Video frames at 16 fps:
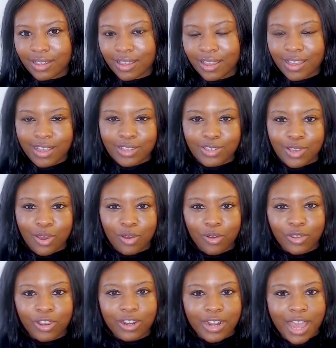So
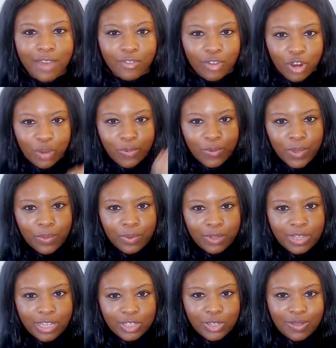you're going to have a group of people
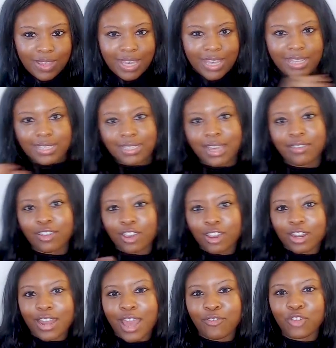that do this, and then you're
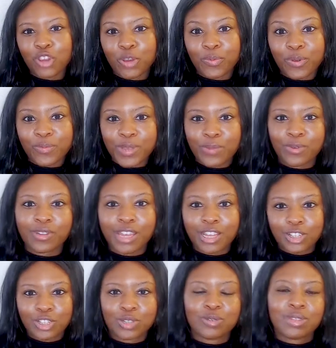going to have a group of people
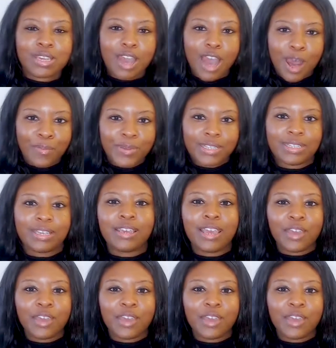that do the opposite.